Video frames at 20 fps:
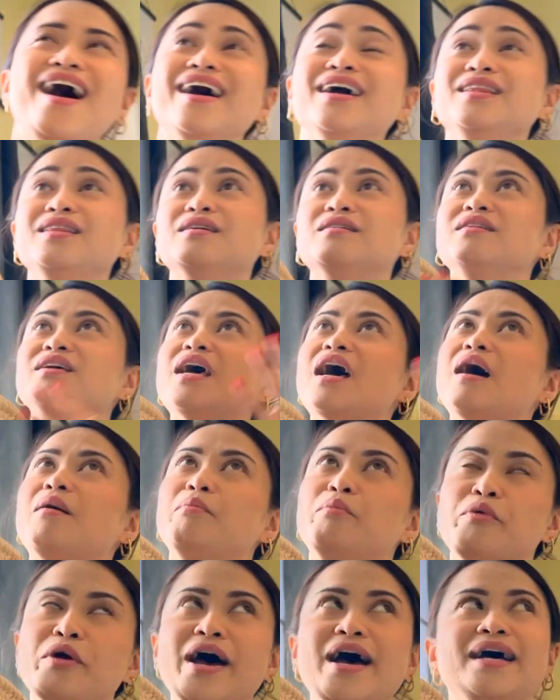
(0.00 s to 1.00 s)
I know, yeah,
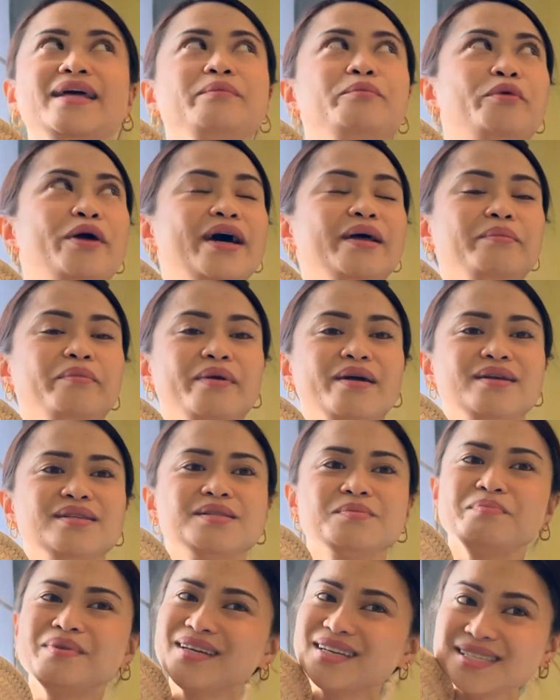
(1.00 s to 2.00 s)

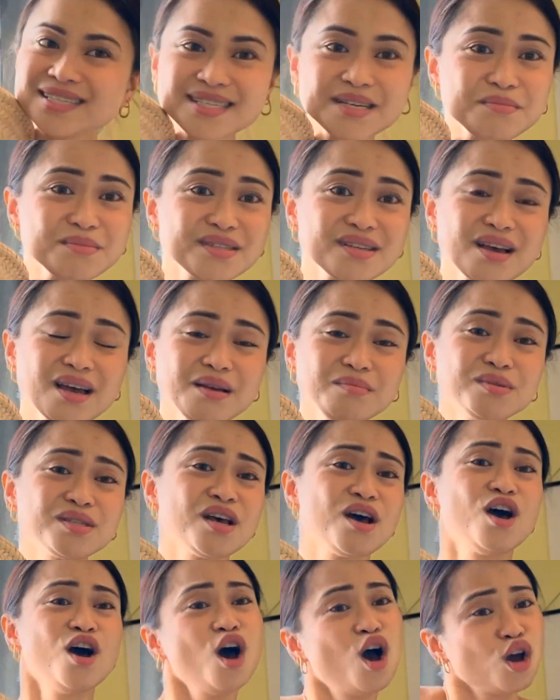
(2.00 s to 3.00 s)
brands. Because sometimes
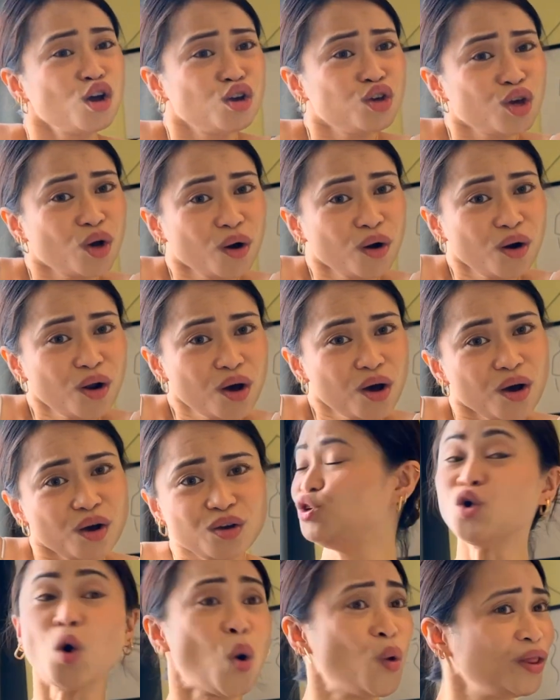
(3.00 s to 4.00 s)
YOLO,
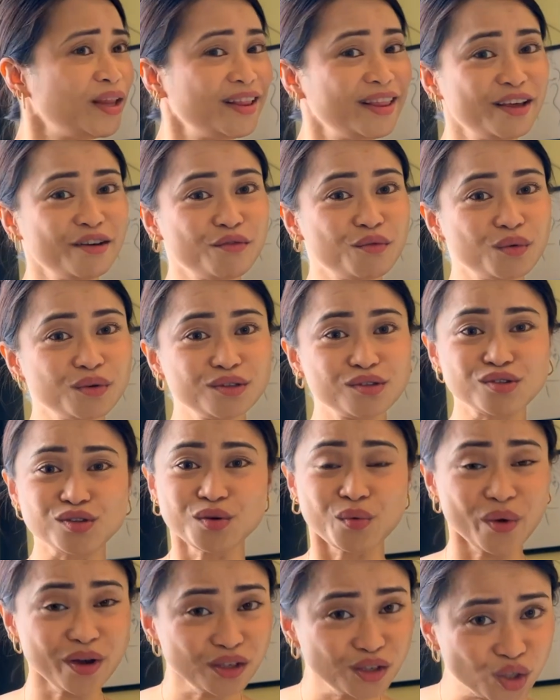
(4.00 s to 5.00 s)
you only live once,
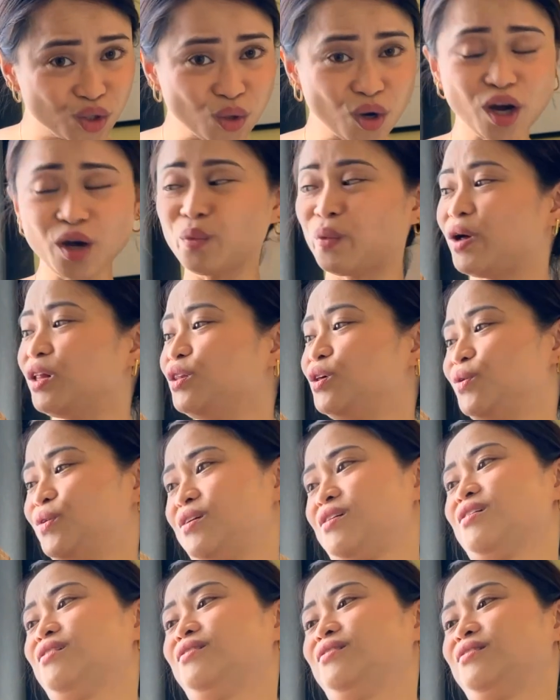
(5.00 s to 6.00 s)
so enjoy while you
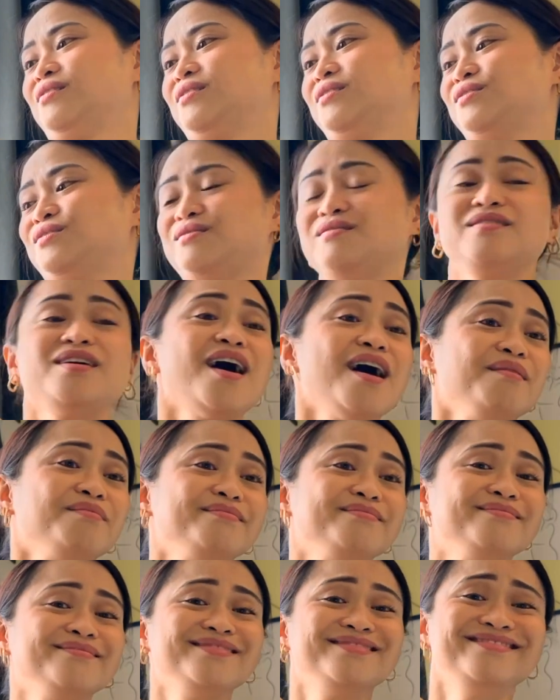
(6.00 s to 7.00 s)
can. So yeah.
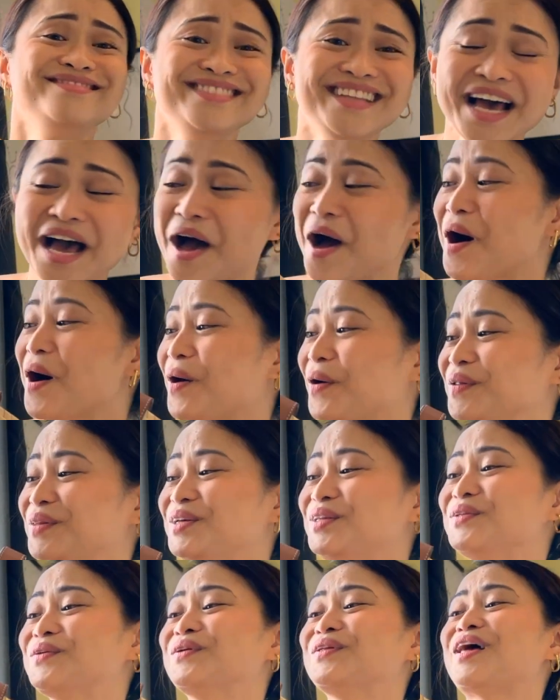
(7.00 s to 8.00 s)
All
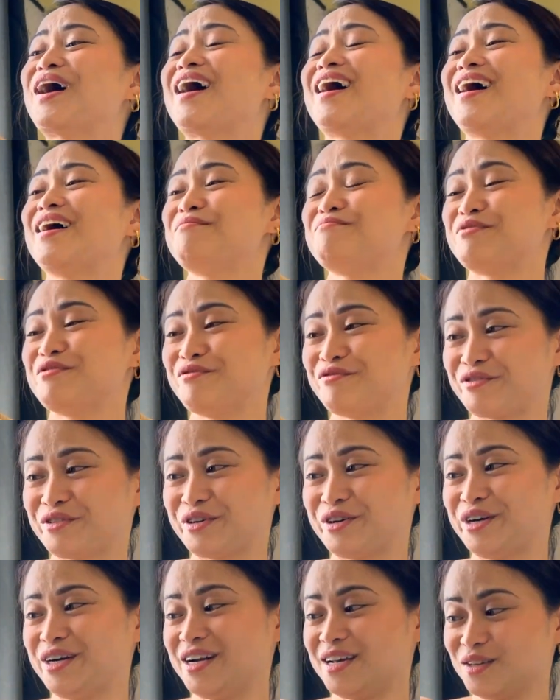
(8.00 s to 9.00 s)
in all, I
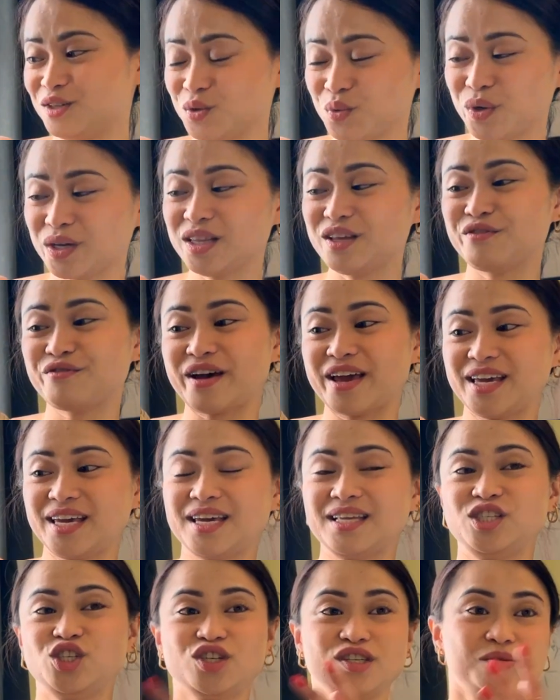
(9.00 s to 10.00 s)
prefer this one if I
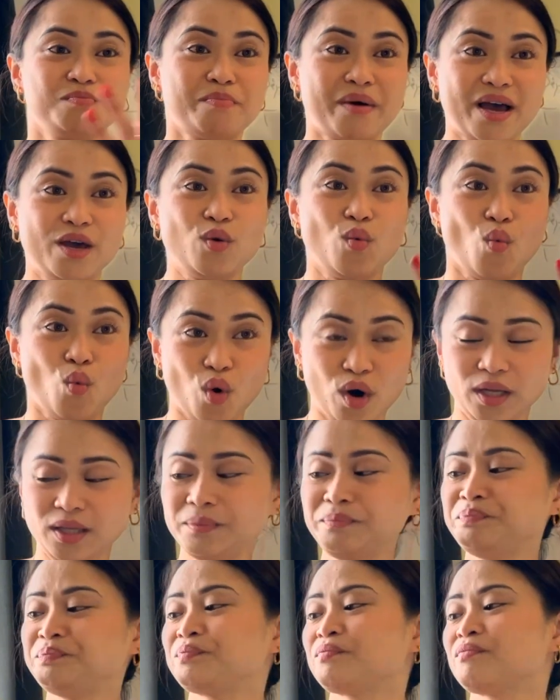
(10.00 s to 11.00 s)
can just buy one,